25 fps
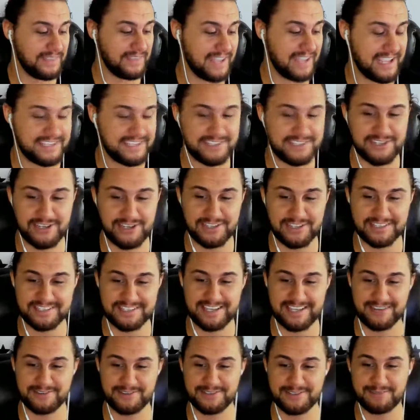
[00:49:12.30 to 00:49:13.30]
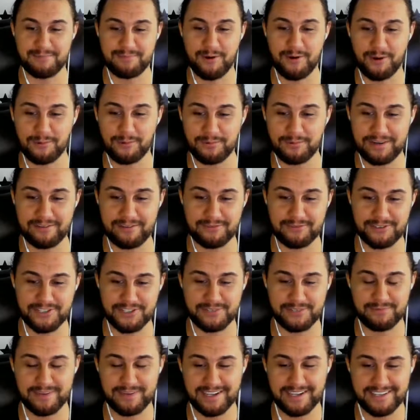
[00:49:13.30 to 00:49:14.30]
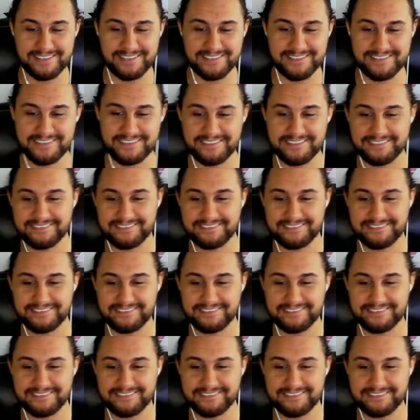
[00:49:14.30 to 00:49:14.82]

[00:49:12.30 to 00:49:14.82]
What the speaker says: that so you can sound smart whenever she wins.